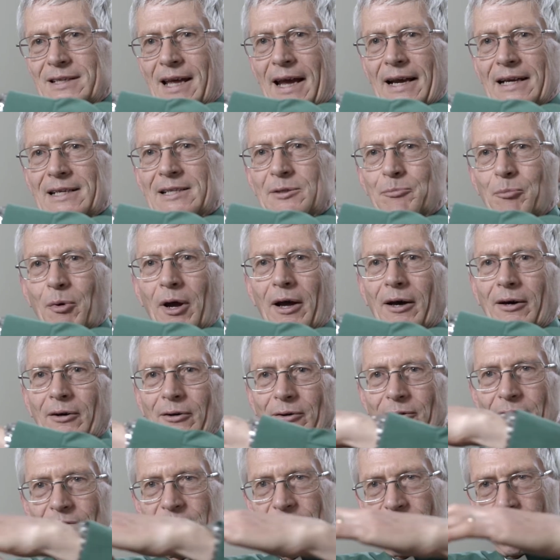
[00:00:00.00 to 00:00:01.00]

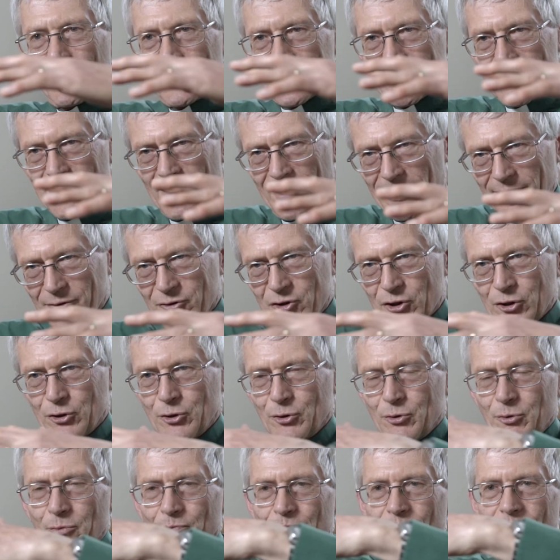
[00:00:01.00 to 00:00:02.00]
expelled. So it's like
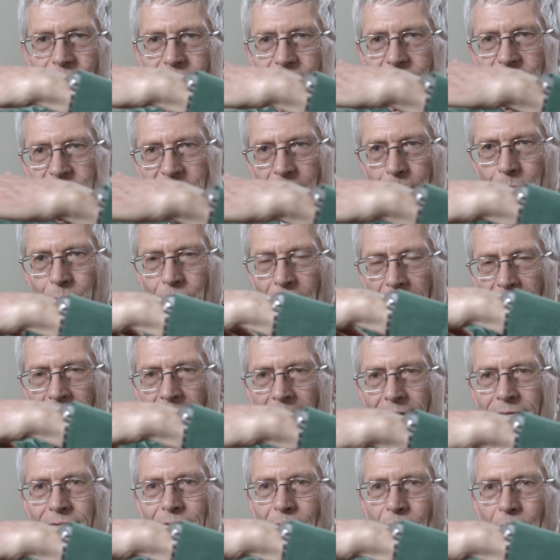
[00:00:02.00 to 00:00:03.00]
2 separate
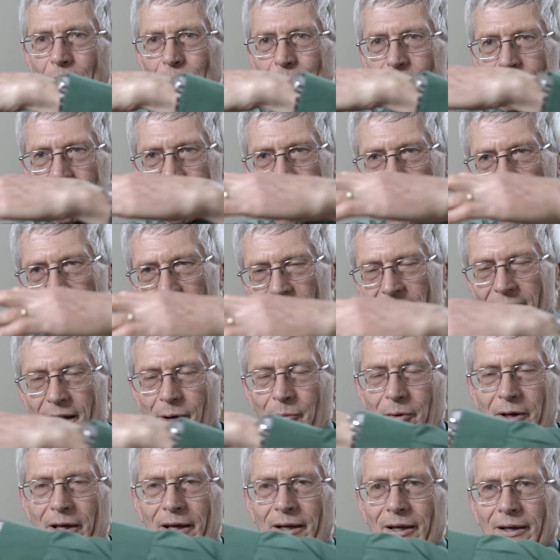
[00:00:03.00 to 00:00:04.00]
airflows
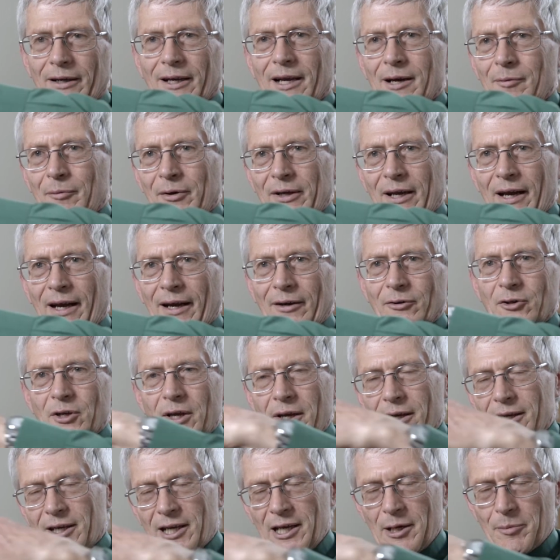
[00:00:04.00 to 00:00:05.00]
coming in and coming out,
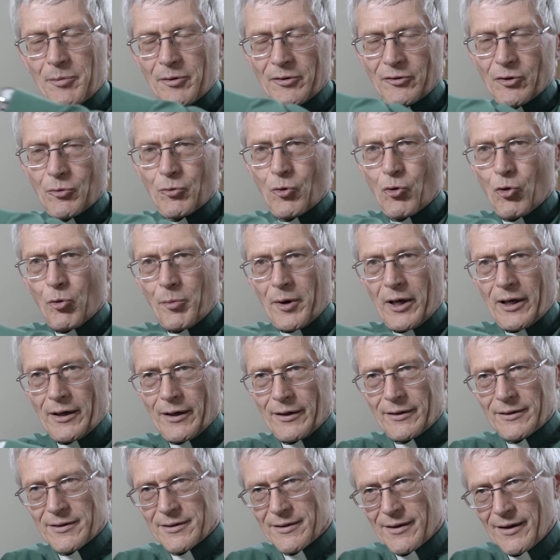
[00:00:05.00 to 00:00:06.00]
keeping the warm in
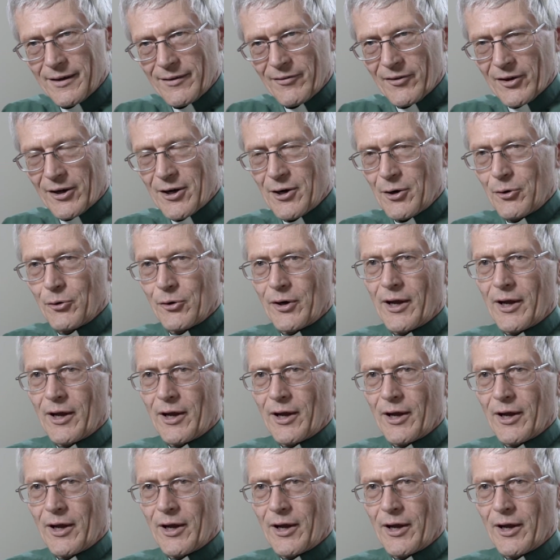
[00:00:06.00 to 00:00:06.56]
and the cold